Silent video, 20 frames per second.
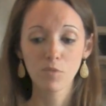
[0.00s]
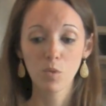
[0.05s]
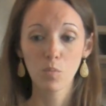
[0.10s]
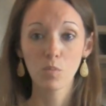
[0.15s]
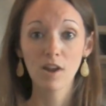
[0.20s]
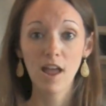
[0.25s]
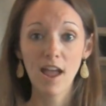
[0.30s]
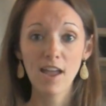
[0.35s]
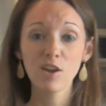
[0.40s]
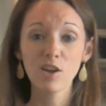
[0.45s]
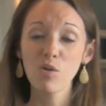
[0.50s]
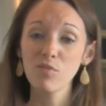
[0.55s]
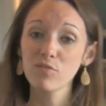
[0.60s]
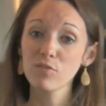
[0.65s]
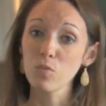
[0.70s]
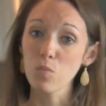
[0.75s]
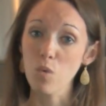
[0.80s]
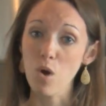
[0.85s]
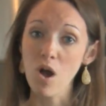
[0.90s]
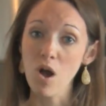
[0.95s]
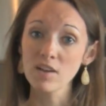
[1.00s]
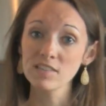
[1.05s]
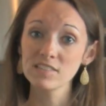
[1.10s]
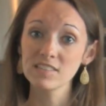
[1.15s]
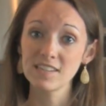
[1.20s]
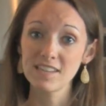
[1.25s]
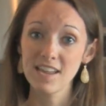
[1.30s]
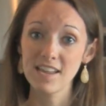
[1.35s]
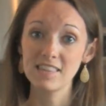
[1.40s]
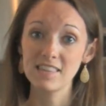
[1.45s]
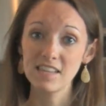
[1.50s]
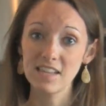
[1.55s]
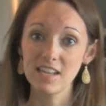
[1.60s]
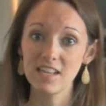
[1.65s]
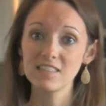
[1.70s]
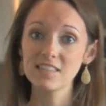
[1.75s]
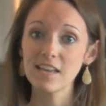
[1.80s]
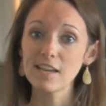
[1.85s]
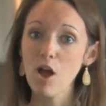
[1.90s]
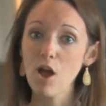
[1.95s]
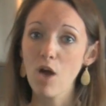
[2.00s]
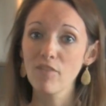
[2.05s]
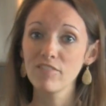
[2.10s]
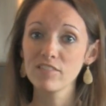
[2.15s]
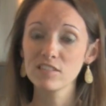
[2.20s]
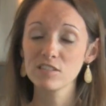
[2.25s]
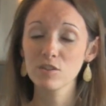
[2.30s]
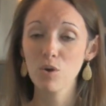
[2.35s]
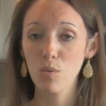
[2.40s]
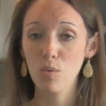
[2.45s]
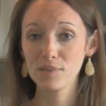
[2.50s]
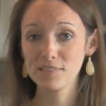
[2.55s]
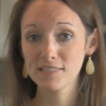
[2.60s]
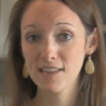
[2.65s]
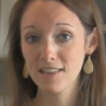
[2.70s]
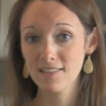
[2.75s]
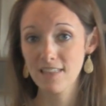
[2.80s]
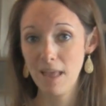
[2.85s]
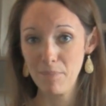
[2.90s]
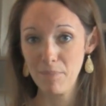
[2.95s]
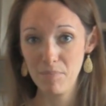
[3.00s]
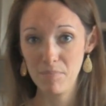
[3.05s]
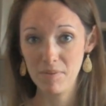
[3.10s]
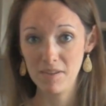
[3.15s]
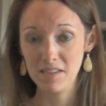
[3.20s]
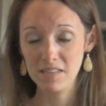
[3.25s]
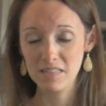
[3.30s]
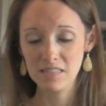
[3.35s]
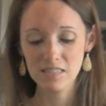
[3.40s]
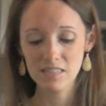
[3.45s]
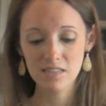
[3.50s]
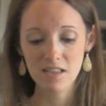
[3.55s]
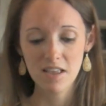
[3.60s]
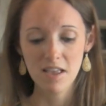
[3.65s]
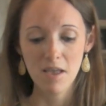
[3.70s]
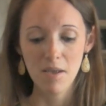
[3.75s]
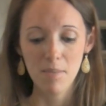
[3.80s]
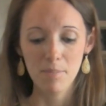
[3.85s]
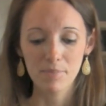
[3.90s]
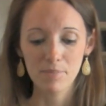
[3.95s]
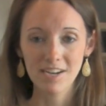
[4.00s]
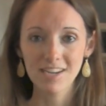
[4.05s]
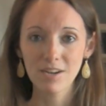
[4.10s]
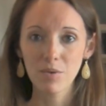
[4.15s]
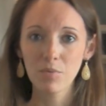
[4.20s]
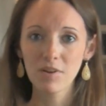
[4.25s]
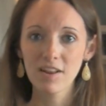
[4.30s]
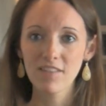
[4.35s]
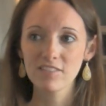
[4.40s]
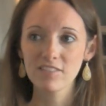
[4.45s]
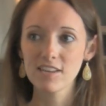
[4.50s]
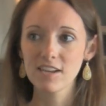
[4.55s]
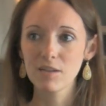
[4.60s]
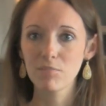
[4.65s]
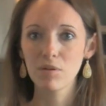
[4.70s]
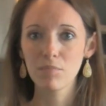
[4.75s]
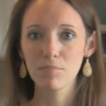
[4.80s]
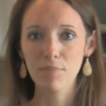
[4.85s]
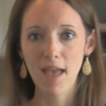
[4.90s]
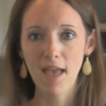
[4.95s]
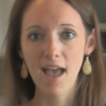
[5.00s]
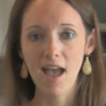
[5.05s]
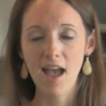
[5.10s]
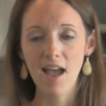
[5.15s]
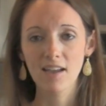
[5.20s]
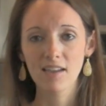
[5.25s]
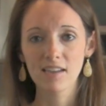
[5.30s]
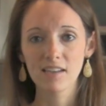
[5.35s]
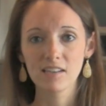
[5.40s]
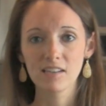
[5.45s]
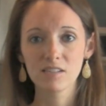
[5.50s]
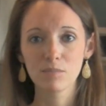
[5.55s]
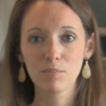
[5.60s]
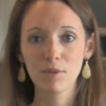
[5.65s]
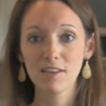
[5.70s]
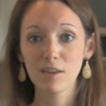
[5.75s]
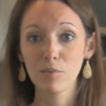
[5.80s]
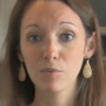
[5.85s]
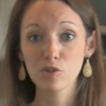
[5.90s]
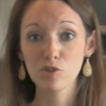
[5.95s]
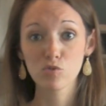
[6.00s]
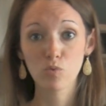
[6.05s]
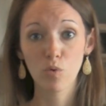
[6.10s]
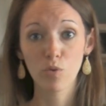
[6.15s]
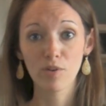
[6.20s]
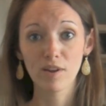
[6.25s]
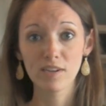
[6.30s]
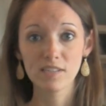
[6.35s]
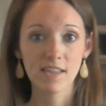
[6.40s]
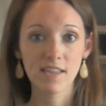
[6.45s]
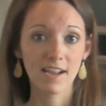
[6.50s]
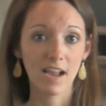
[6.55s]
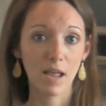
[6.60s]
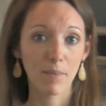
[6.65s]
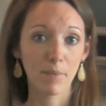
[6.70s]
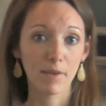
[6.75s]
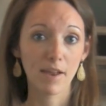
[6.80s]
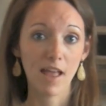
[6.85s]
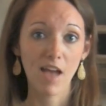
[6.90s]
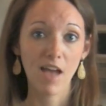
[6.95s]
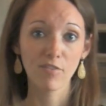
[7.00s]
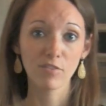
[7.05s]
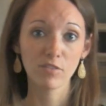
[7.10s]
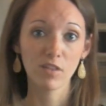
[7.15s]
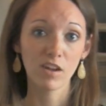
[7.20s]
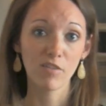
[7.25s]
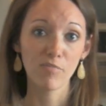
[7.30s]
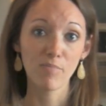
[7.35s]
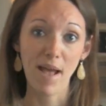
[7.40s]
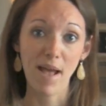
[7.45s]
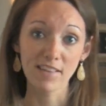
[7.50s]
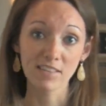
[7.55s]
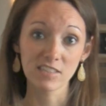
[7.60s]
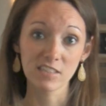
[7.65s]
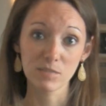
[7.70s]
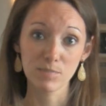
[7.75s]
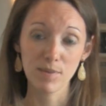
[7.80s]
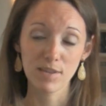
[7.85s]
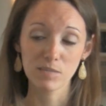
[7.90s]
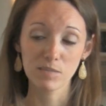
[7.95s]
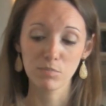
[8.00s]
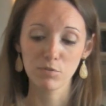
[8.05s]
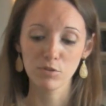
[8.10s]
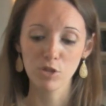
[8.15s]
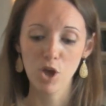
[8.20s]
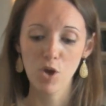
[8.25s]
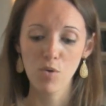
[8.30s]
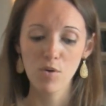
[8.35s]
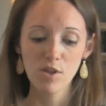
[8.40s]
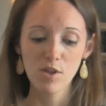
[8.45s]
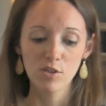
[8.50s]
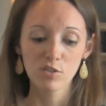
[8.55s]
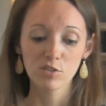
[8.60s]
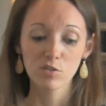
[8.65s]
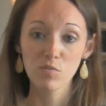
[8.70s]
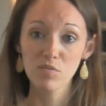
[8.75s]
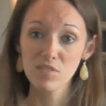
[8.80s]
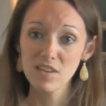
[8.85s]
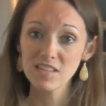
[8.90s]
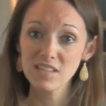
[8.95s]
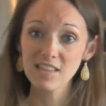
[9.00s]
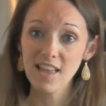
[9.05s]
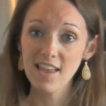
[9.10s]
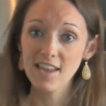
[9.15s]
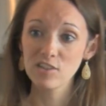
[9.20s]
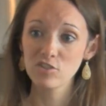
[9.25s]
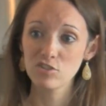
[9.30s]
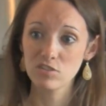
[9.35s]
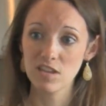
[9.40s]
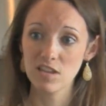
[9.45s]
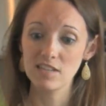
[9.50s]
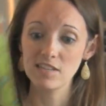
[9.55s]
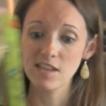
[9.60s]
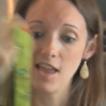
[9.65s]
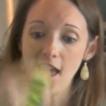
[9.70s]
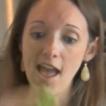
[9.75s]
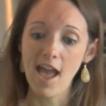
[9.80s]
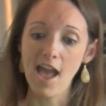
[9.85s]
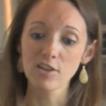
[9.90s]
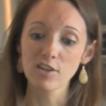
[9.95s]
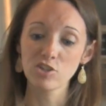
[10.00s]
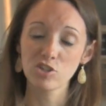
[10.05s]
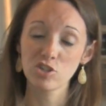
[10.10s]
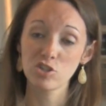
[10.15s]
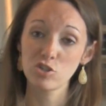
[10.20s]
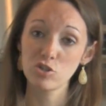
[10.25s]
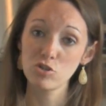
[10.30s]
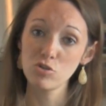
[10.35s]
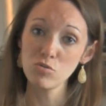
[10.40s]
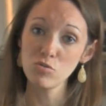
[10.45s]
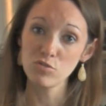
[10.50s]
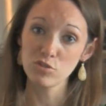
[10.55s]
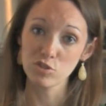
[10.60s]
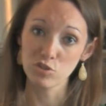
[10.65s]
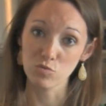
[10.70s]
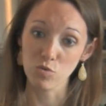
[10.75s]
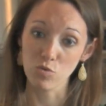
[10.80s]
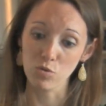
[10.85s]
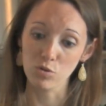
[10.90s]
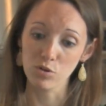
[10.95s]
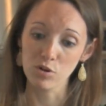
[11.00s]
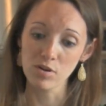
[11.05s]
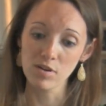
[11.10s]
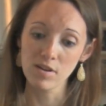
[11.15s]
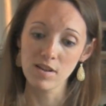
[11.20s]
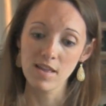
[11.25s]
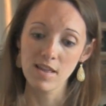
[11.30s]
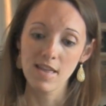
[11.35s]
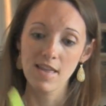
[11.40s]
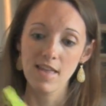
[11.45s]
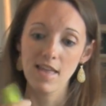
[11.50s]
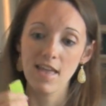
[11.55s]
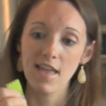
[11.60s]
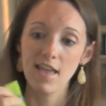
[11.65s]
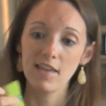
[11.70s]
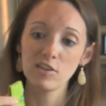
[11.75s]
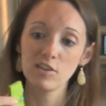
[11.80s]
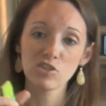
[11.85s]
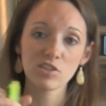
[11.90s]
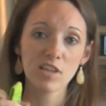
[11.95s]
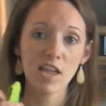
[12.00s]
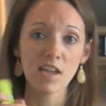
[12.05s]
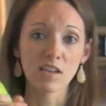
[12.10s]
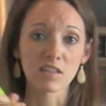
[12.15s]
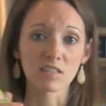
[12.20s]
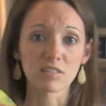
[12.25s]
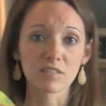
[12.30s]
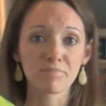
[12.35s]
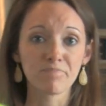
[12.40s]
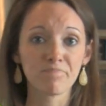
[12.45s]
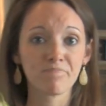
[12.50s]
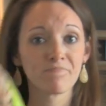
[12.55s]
When I go for walks and I take the kids, I obviously always take the EpiPens, but I don't want to have to take a big bag, and depending on which stroller I take, I may not have a lot of basket space below. So this I can just attach to the stroller, and it just hangs